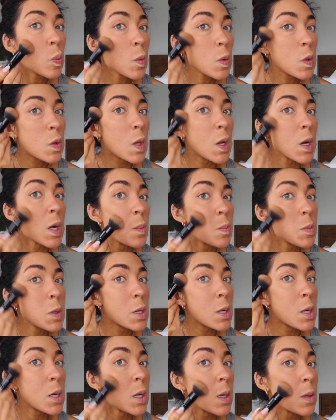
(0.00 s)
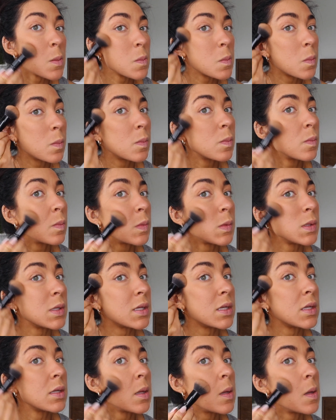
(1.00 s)
that I put on
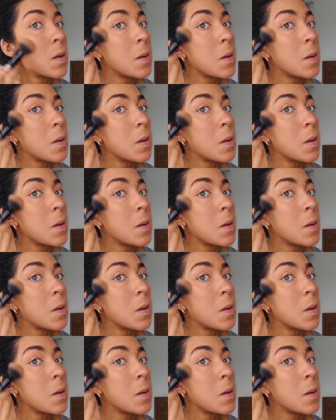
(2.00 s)
the